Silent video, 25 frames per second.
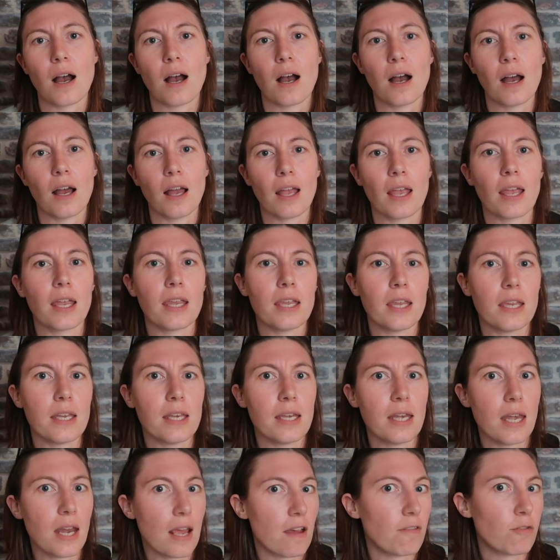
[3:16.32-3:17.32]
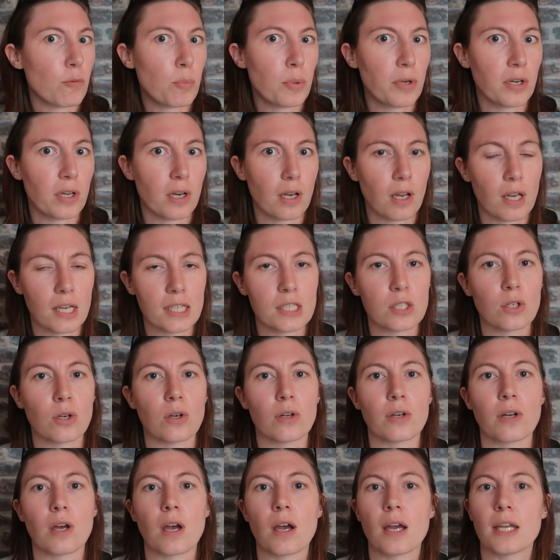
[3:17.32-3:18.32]
I never put a light
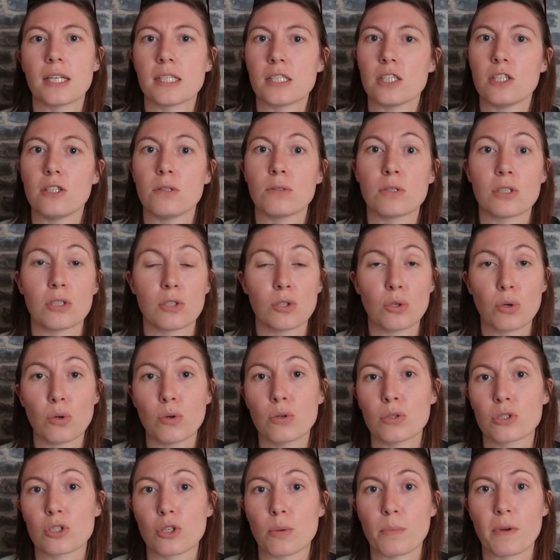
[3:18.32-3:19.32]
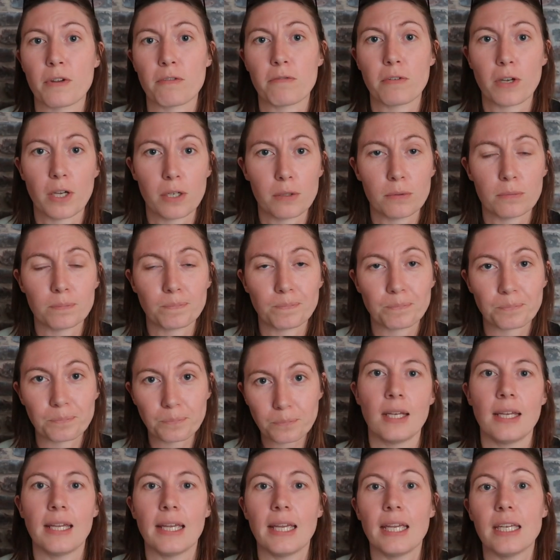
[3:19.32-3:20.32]
on. I use the torch on my phone.
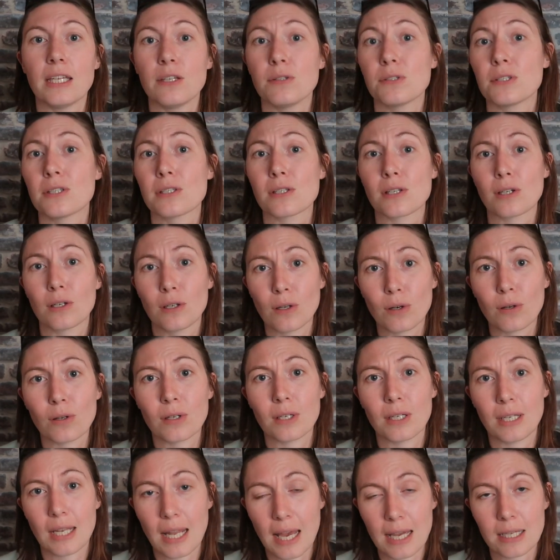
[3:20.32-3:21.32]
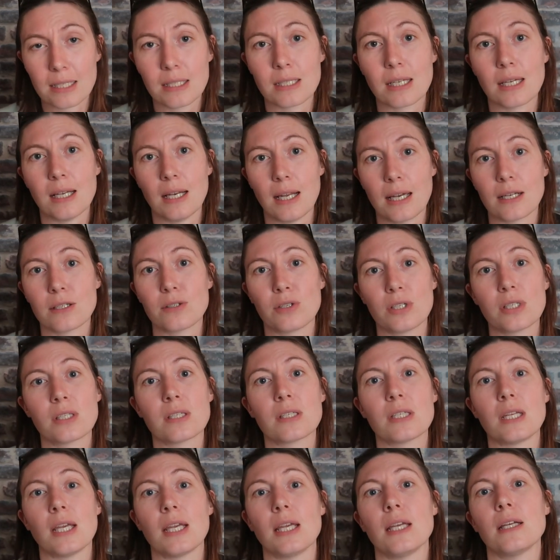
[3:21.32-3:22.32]
It uses a lot less
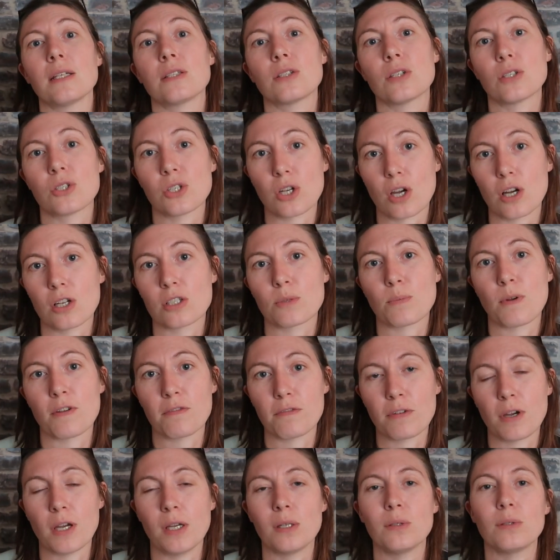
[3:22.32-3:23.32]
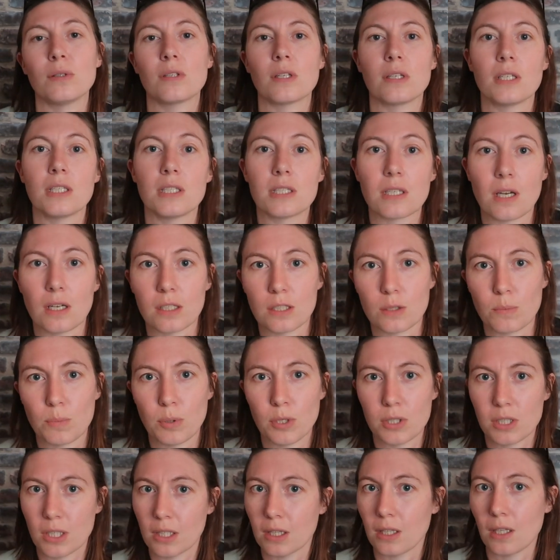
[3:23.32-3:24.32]
electricity to charge my phone than it does
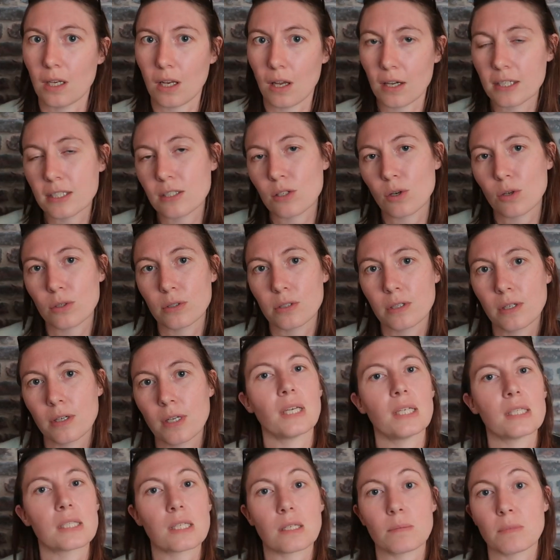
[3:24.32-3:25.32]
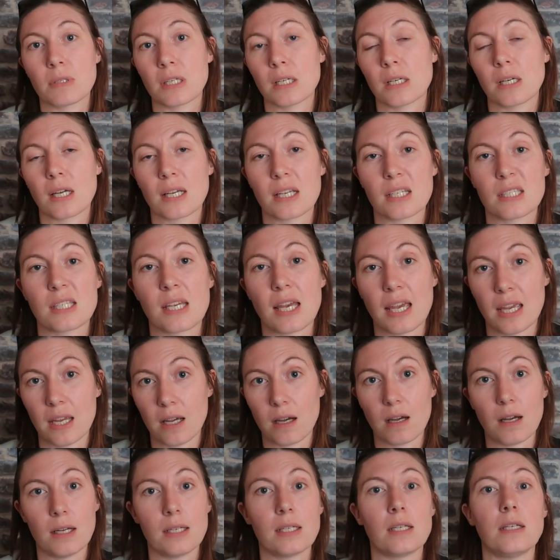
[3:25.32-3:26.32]
putting the light on. It's something, like I
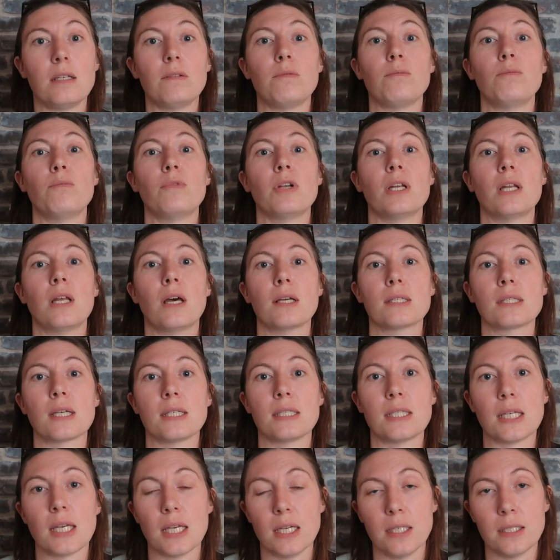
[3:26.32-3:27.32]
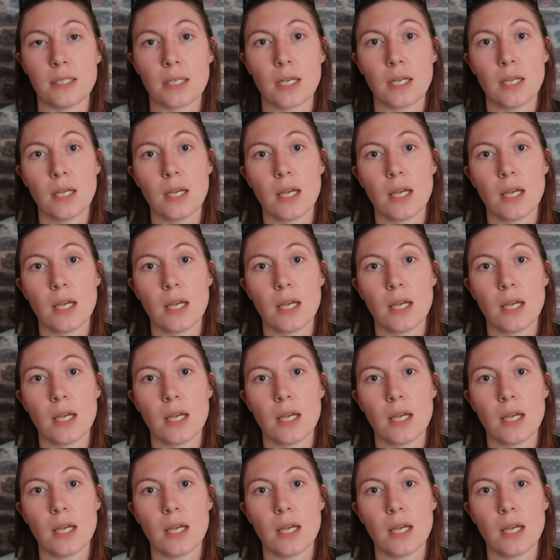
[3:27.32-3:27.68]
say, I didn't even realise I did,